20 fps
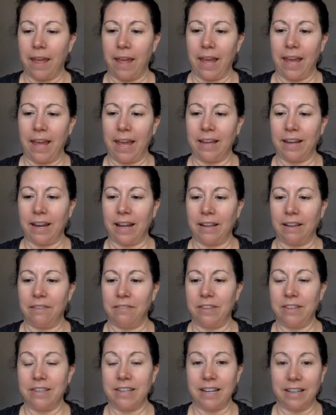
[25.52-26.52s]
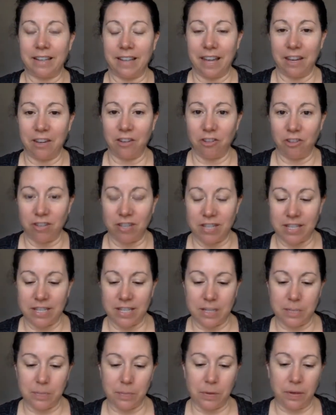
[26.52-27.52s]
And I love the dedication to
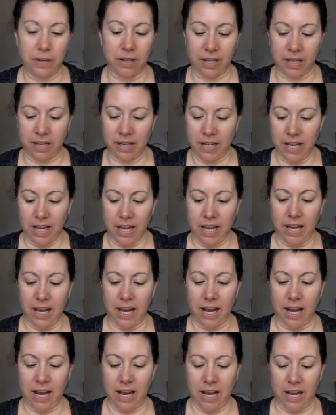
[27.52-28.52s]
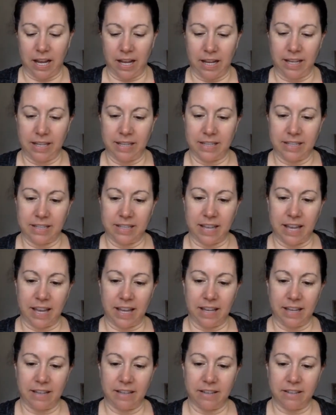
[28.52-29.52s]
this book. It
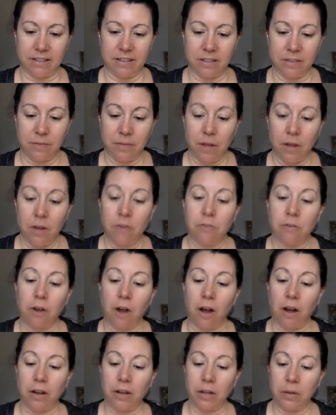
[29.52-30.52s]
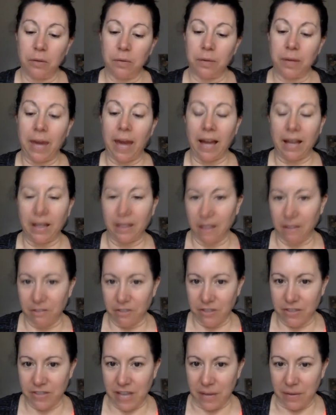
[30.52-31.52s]
says, for all you cat
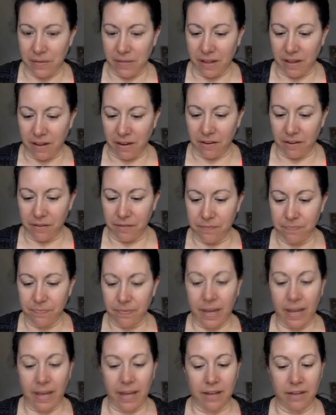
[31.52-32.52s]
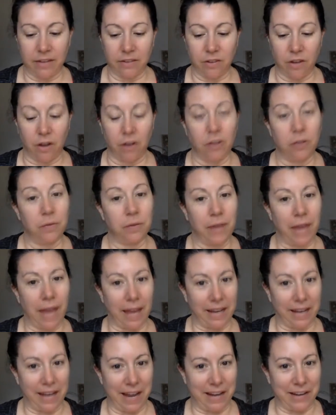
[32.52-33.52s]
lovers out there, and all you cat
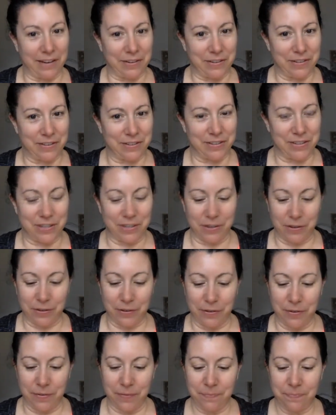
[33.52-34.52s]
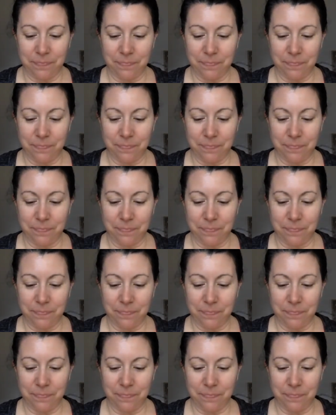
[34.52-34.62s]
haters too,